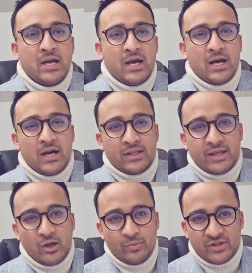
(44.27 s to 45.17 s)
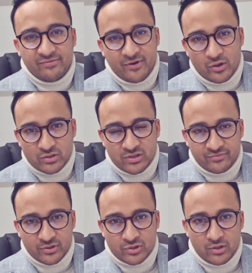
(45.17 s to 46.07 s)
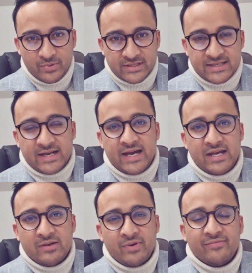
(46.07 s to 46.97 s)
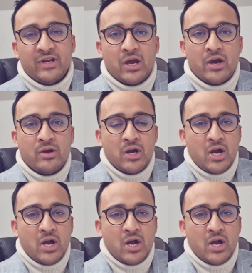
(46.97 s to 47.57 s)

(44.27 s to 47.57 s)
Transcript: That will be the focus of the topic today in my video.